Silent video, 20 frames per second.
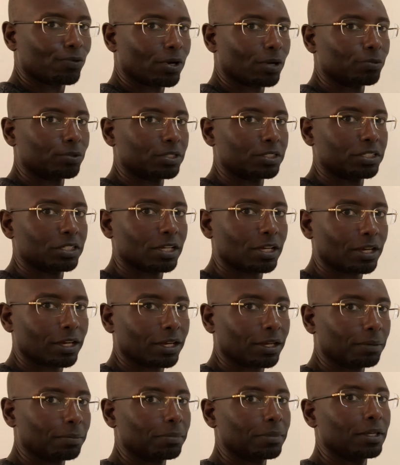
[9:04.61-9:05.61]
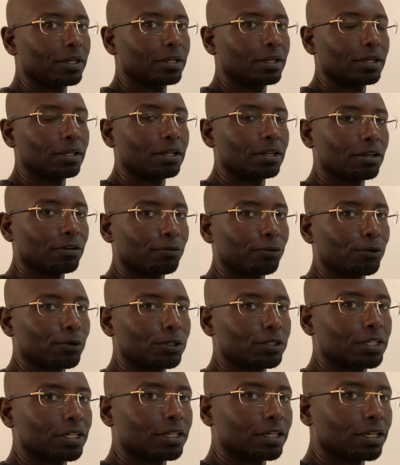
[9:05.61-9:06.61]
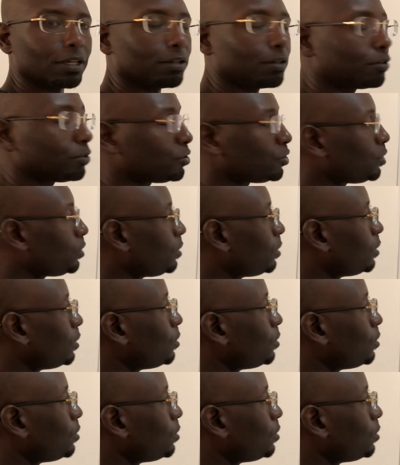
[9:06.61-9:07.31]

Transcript: our time and effort and energy